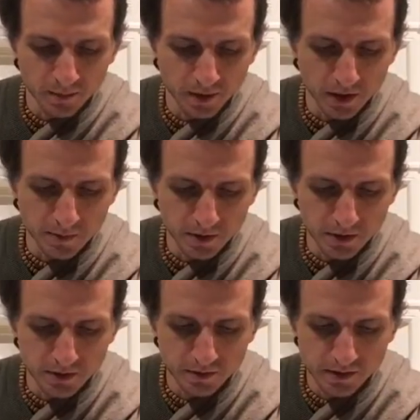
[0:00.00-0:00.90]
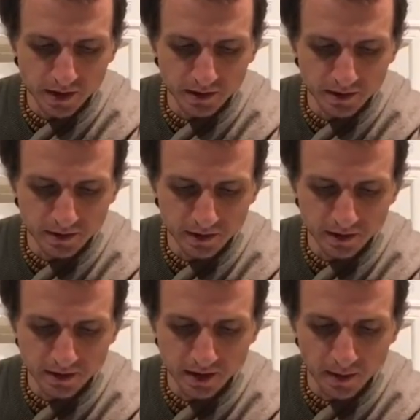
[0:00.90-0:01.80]
Maharaj Parikshit resided
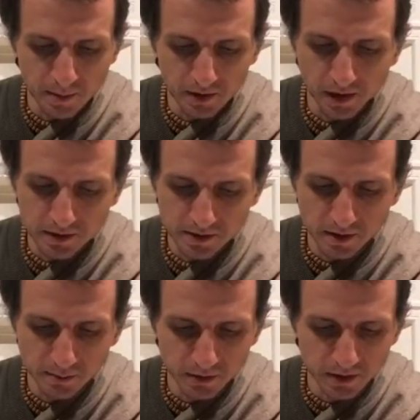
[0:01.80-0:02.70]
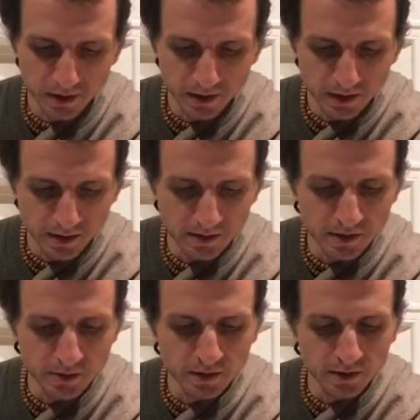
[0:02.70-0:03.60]
in his capital Hastinapura,
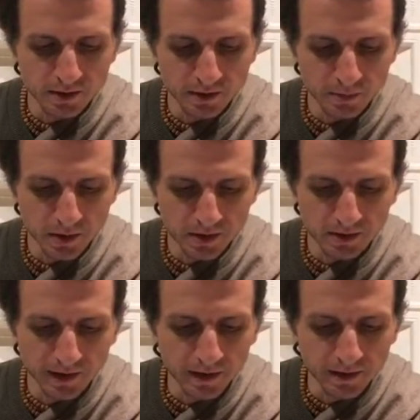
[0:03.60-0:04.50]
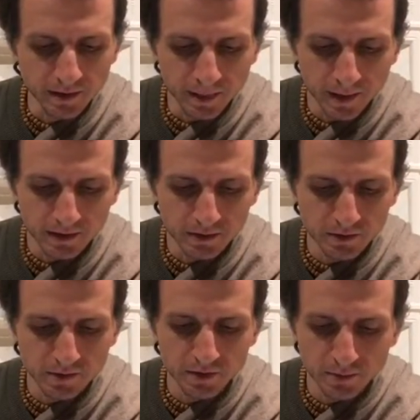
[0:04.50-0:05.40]
situated near present Delhi, and the
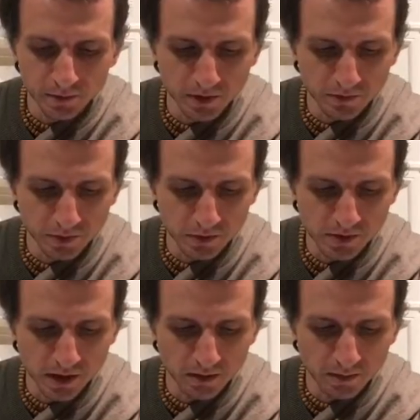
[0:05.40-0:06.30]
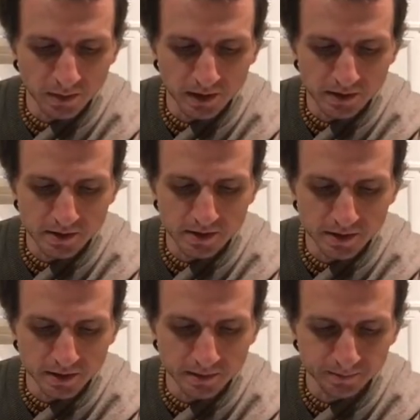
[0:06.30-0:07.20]
river Yamuna flows down past the
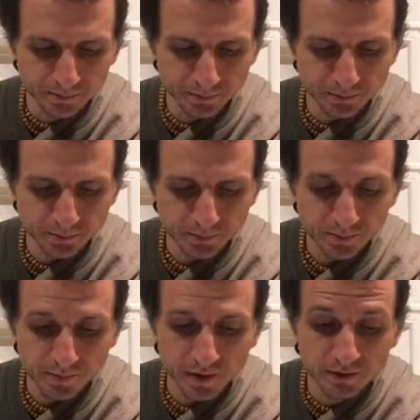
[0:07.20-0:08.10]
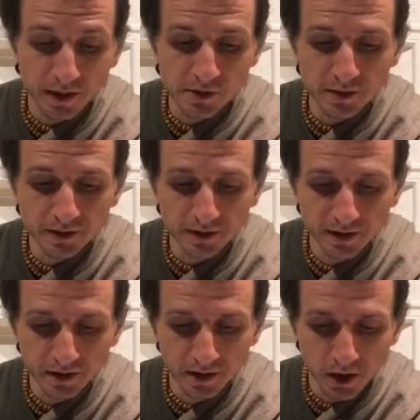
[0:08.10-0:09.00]
city. Naturally, the
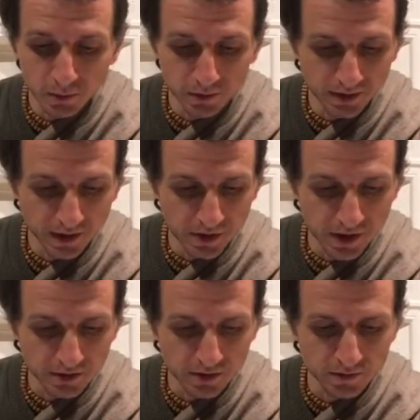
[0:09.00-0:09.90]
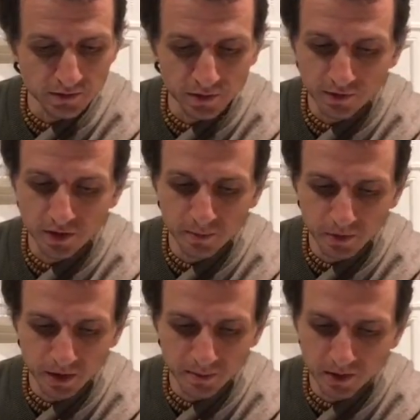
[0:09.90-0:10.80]
king would take shelter of the river
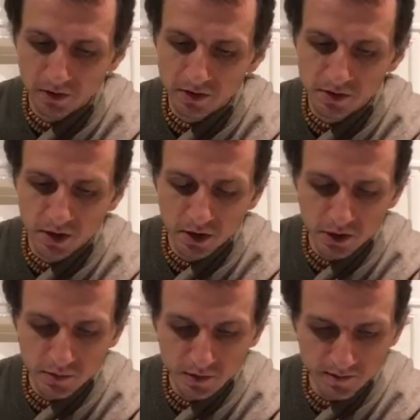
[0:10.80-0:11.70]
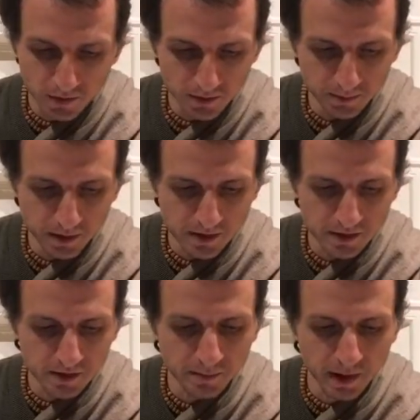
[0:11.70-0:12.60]
Yamuna because she was flowing
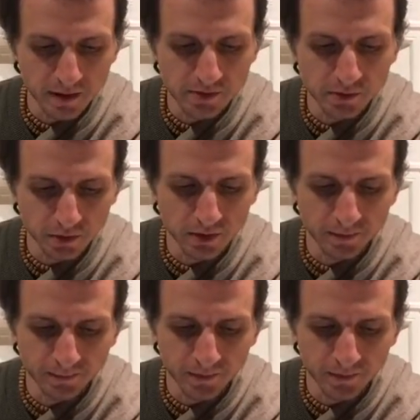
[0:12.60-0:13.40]
past his palace door.